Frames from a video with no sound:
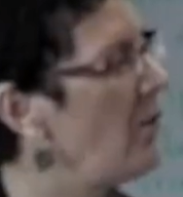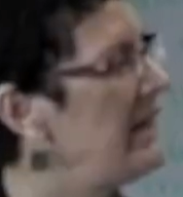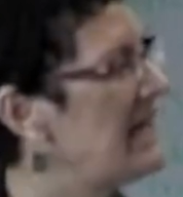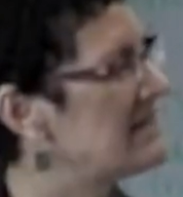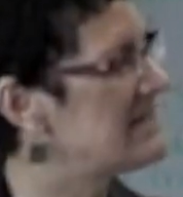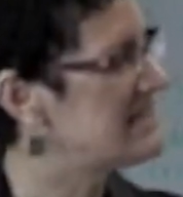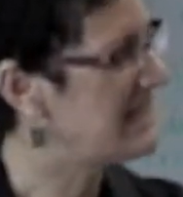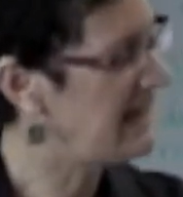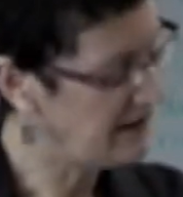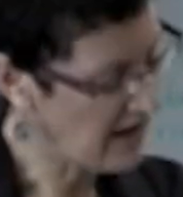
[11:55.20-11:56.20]
we're yet to
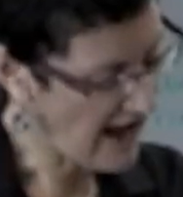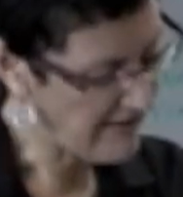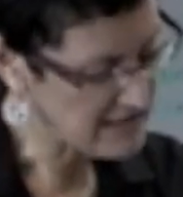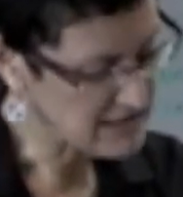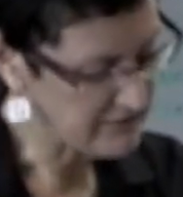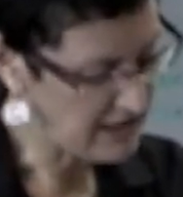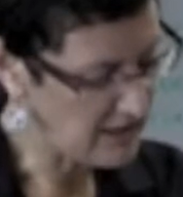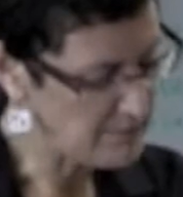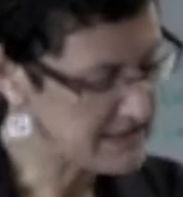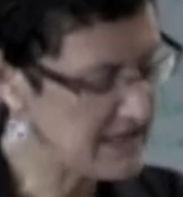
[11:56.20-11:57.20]
see how that
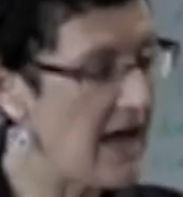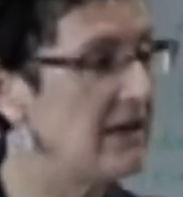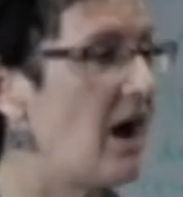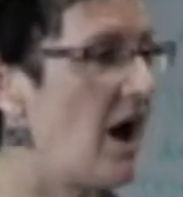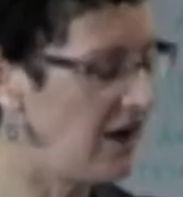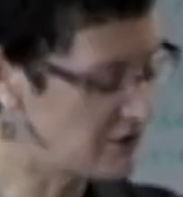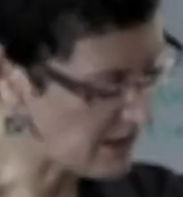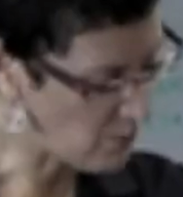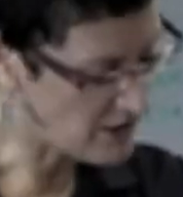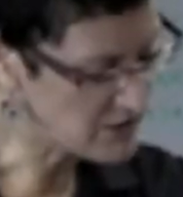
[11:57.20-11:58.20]
develops, and I'll
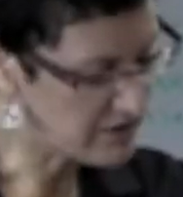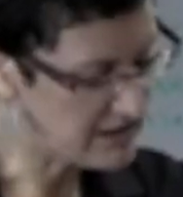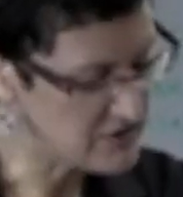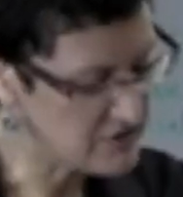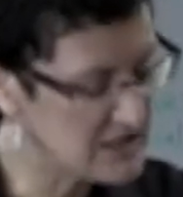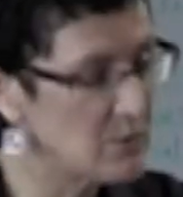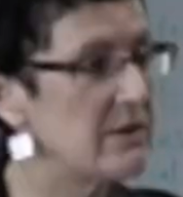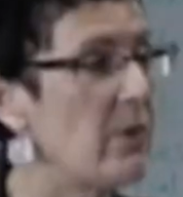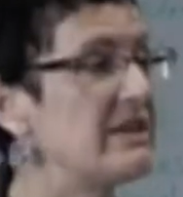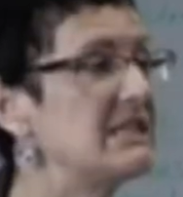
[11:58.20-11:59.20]
also watch with interest
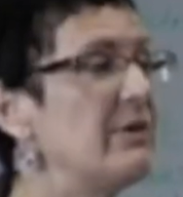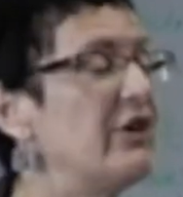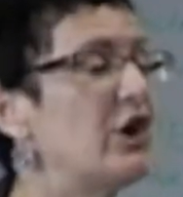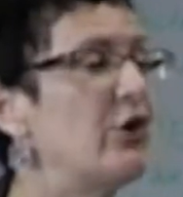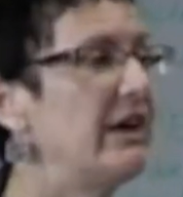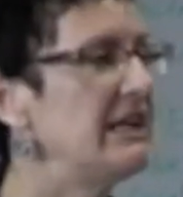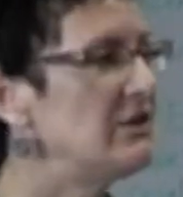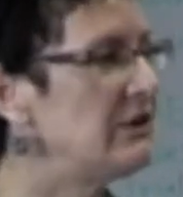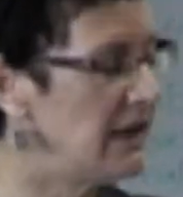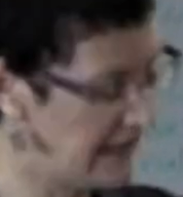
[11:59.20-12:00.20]
whether some of the
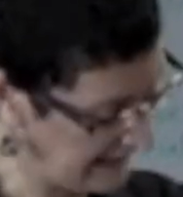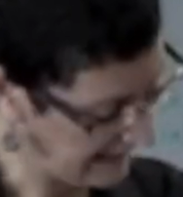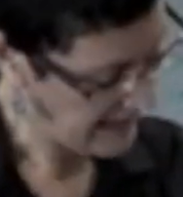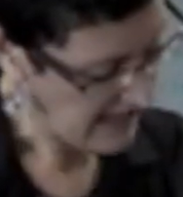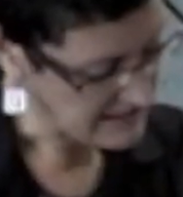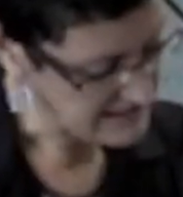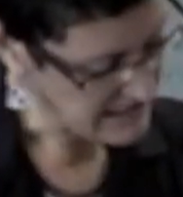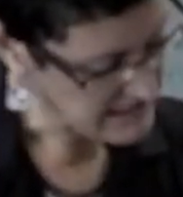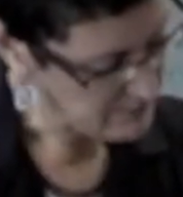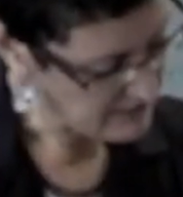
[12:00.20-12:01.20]
critical
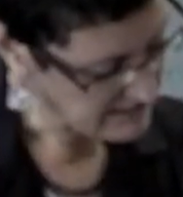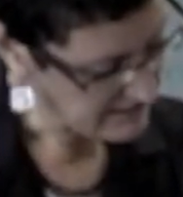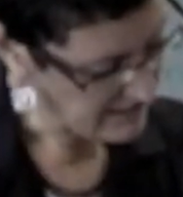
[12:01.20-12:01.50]
assessment